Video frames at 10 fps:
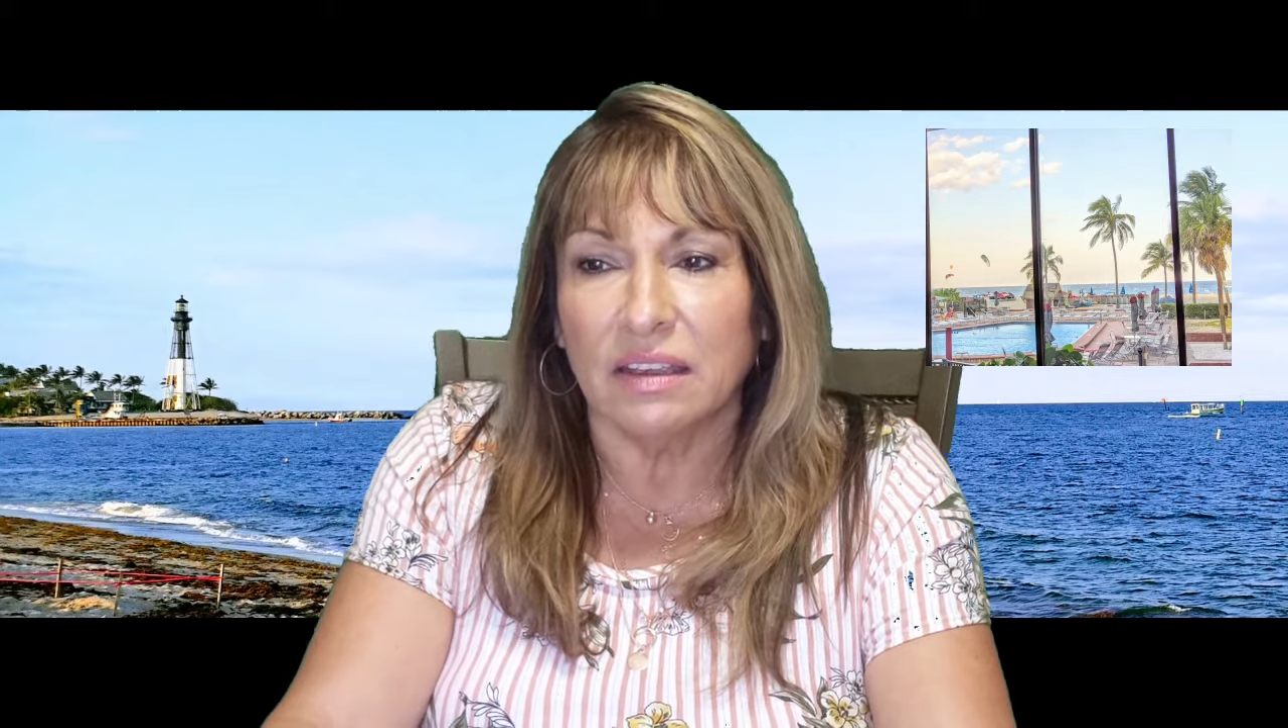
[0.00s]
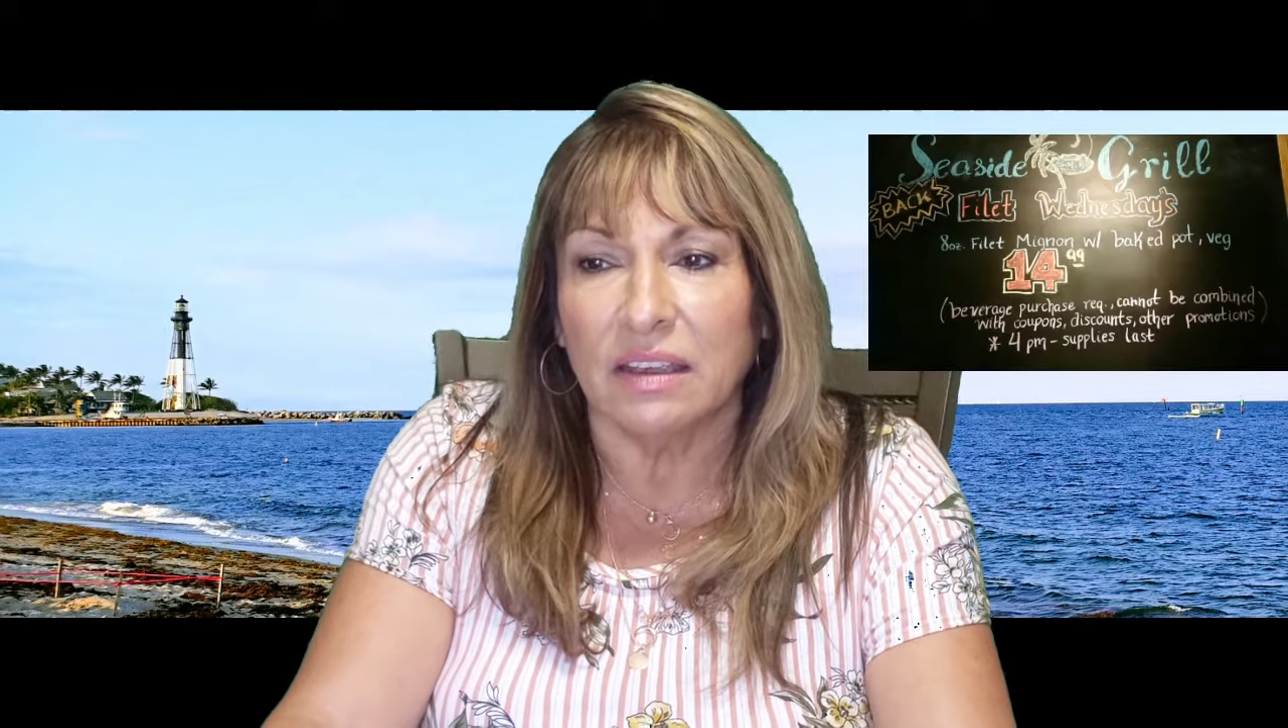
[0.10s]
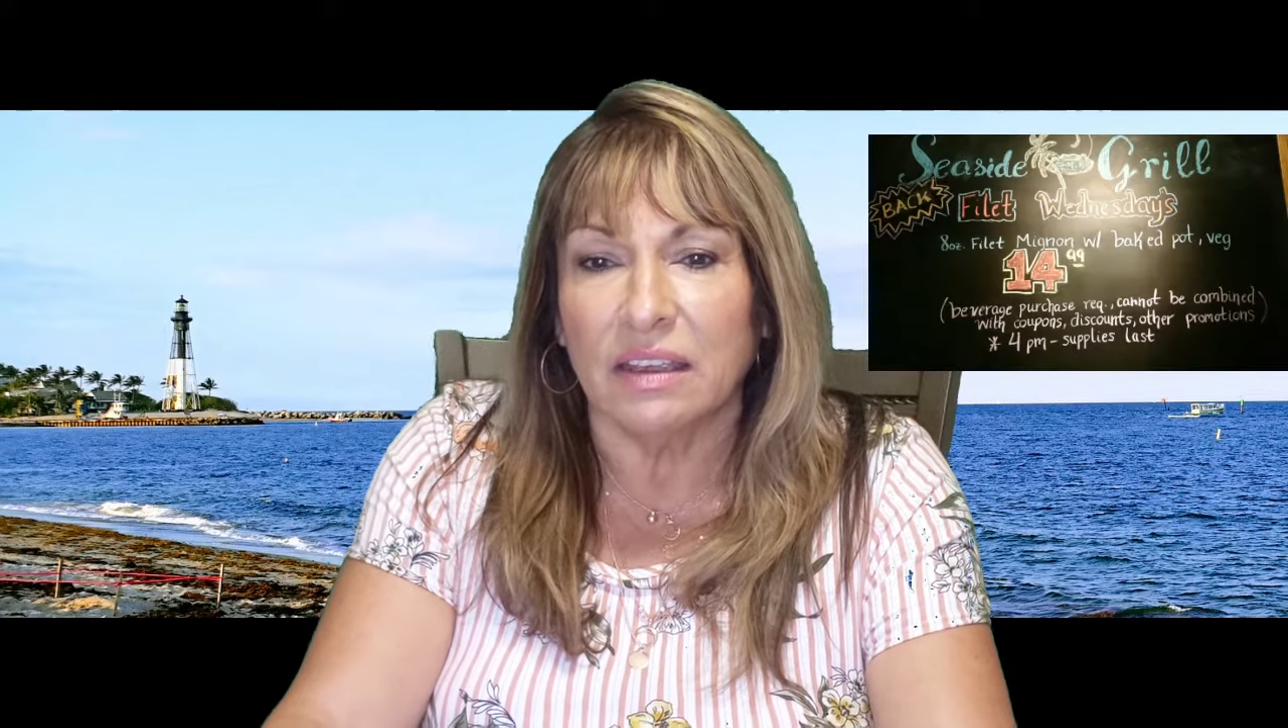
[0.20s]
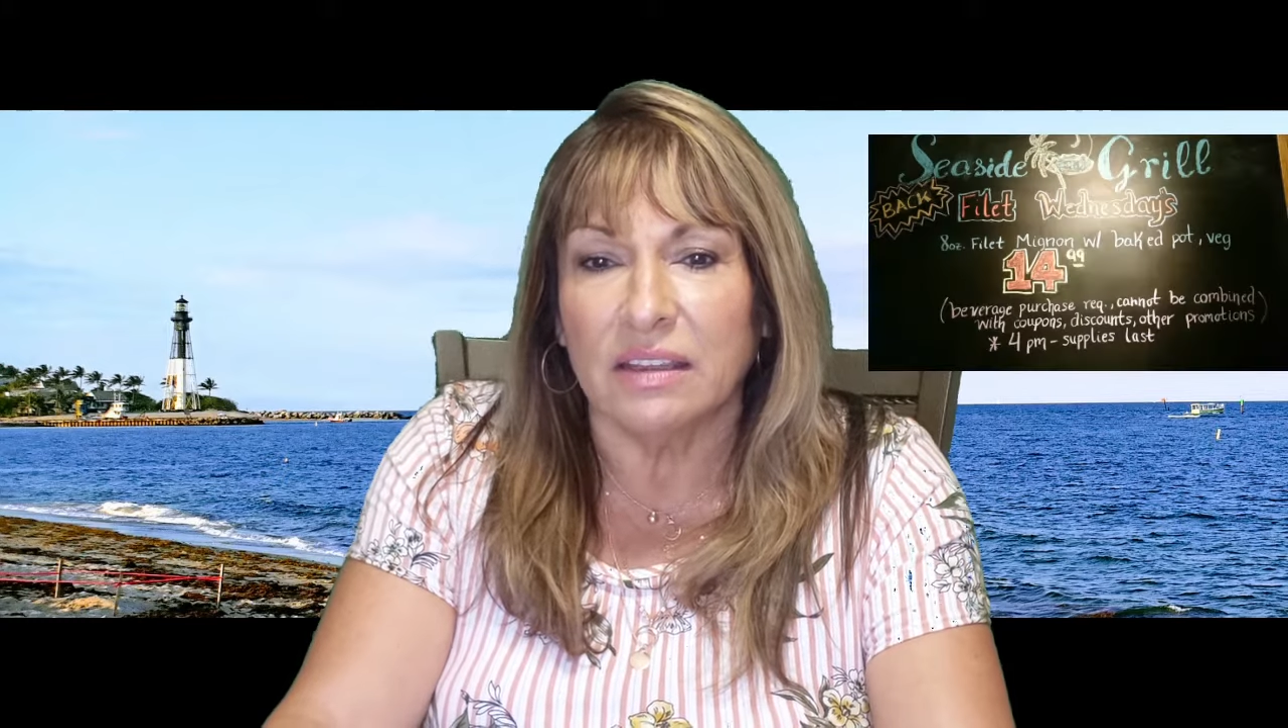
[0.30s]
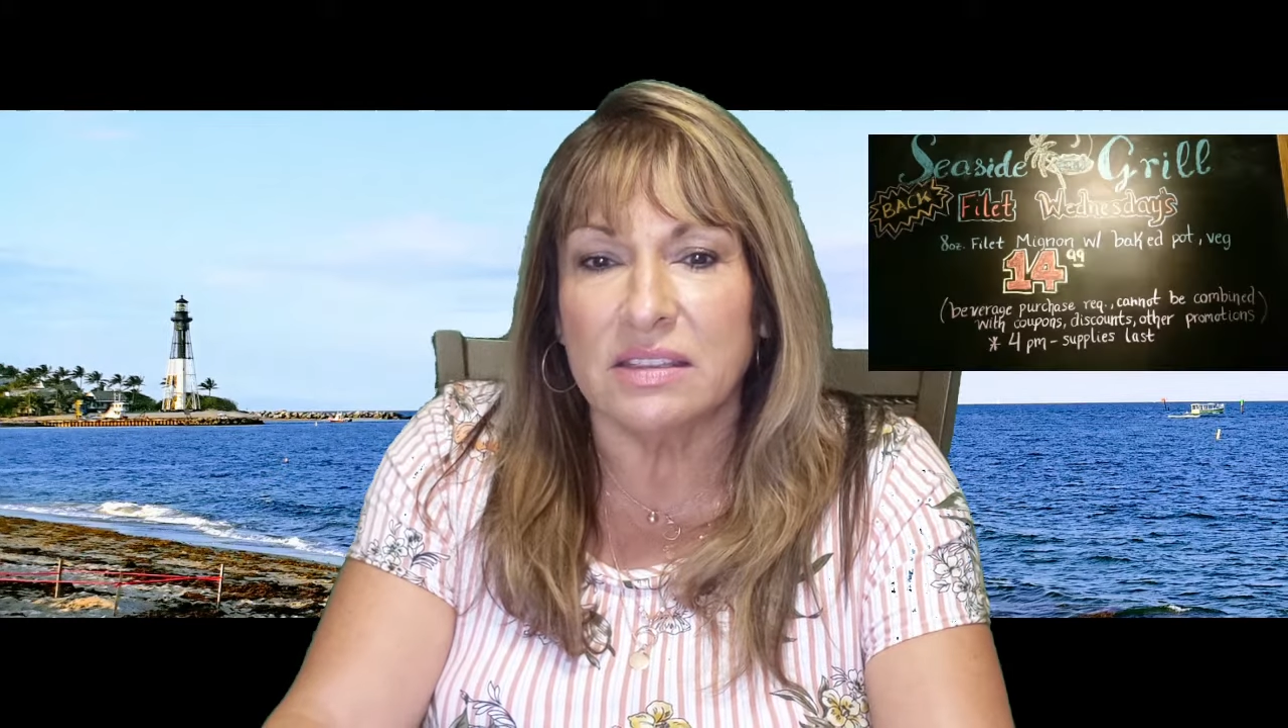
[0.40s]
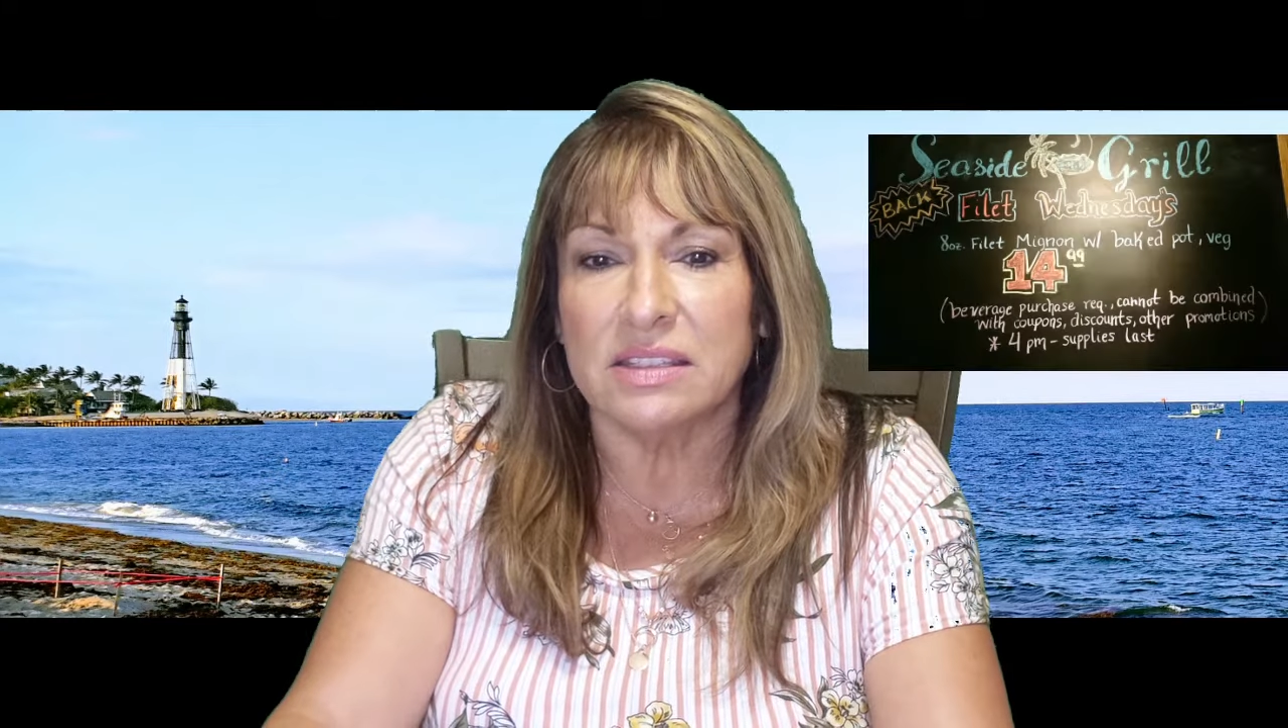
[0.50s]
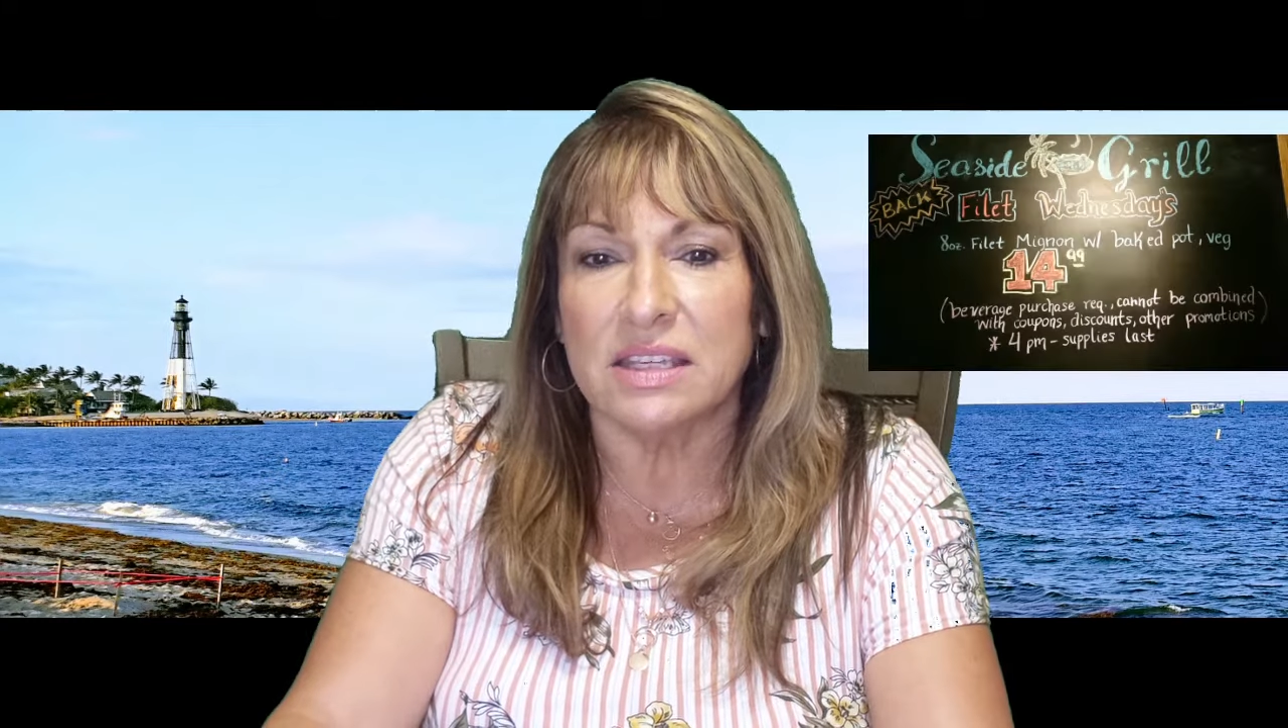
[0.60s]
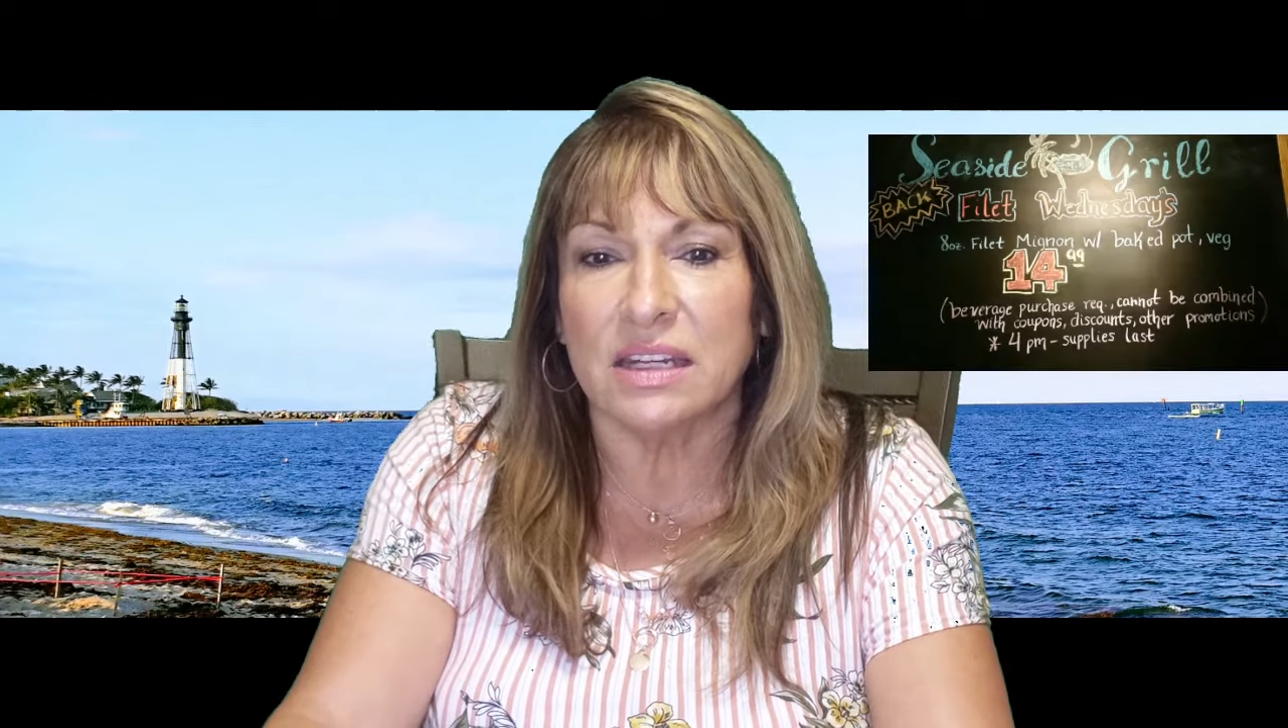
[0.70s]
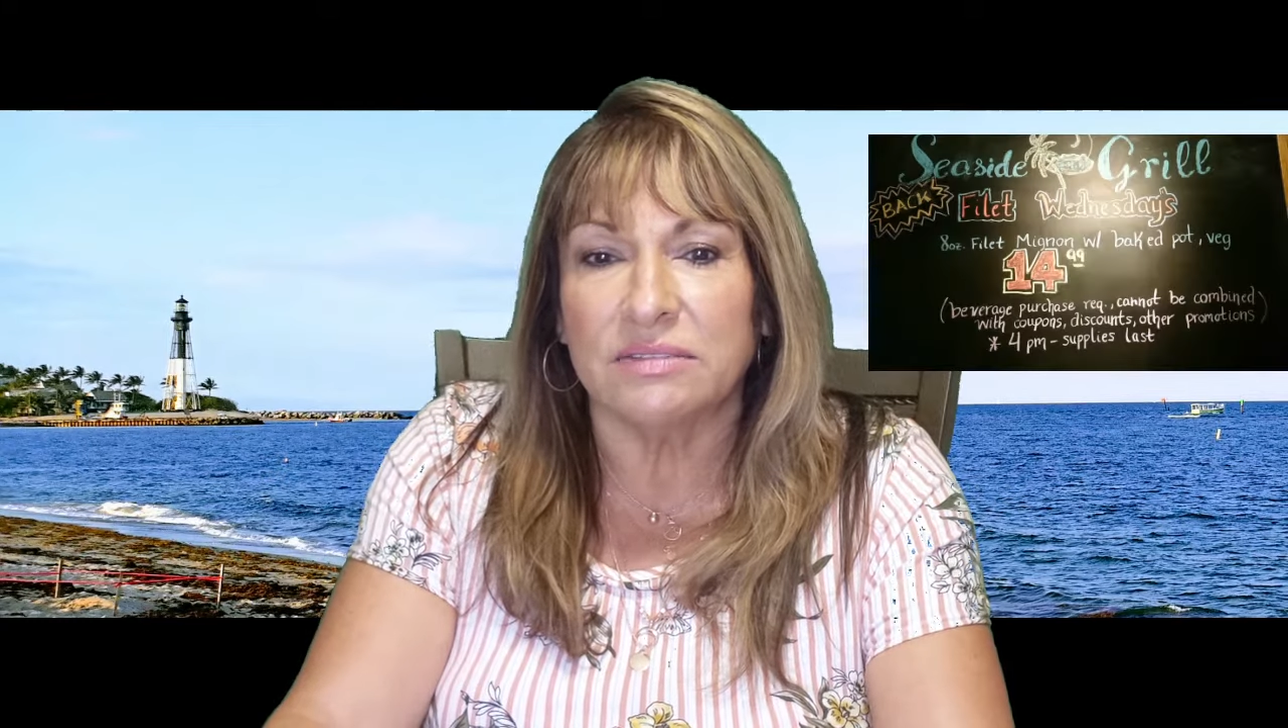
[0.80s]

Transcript: instead